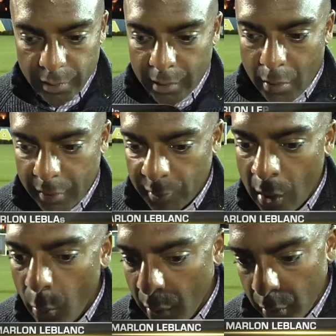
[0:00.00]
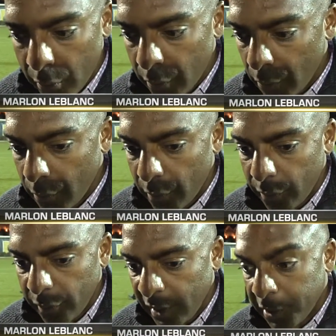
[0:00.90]
You know, I thought we were
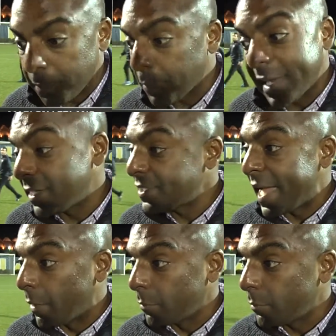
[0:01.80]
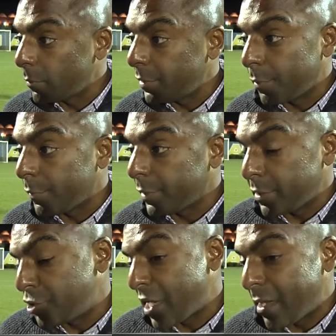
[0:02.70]
they couldn't break us down. We did a really
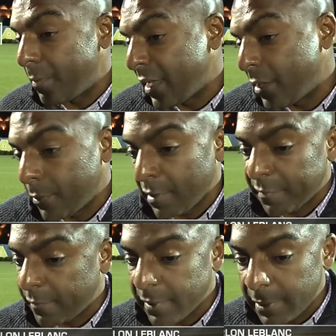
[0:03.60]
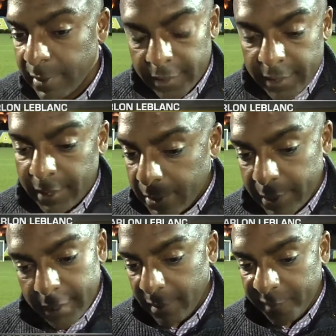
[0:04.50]
good job. They got one off of a
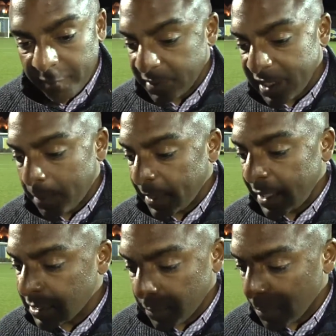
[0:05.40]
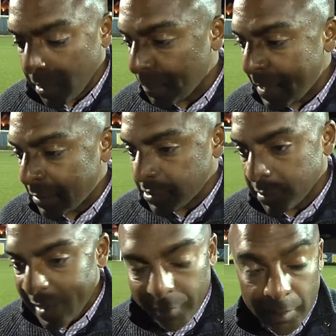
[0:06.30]
off of a set piece where the ball bounces
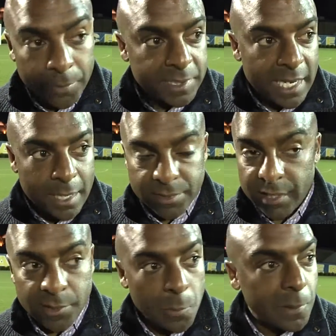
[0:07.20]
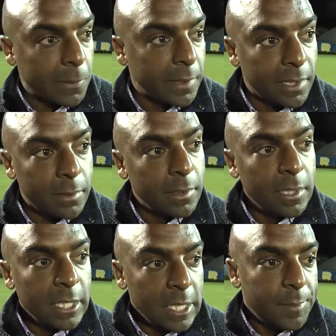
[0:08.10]
around a couple times and they toe poke it in,
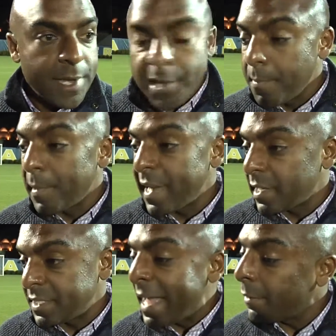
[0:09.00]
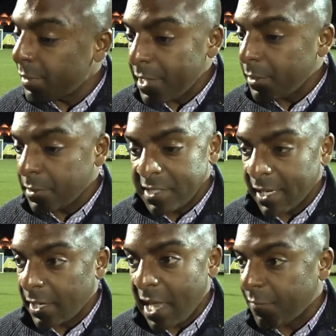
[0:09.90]
but they couldn't break us down. And then in the
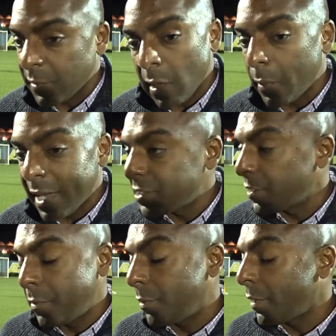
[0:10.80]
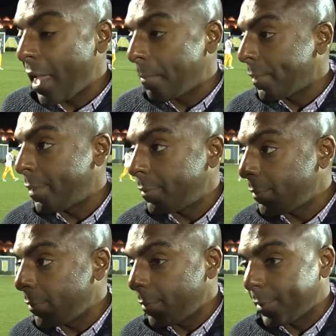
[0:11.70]
second half, I thought we executed our game plan
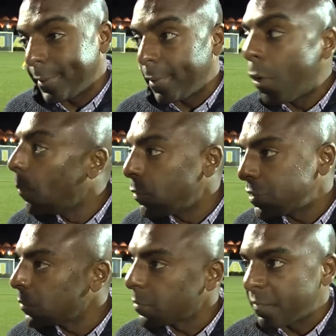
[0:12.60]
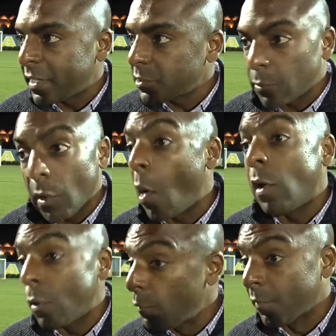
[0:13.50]
to almost near perfection. We were
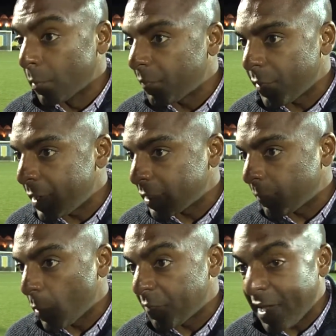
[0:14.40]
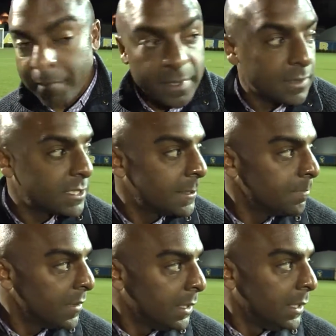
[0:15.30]
all over them for the next 45 minutes.
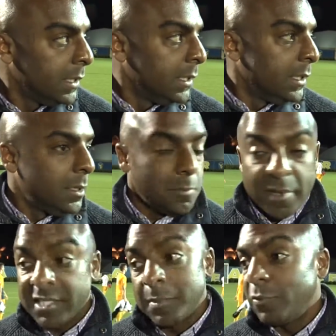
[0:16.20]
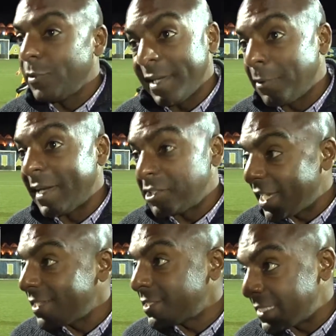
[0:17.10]
Missed some really great
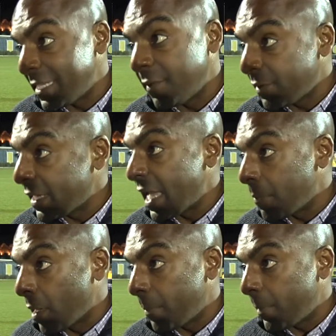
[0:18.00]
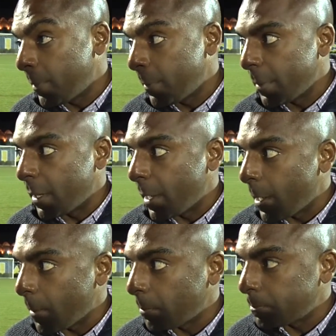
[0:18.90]
chances to even the game up
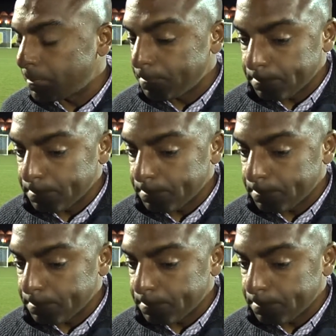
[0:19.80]
um,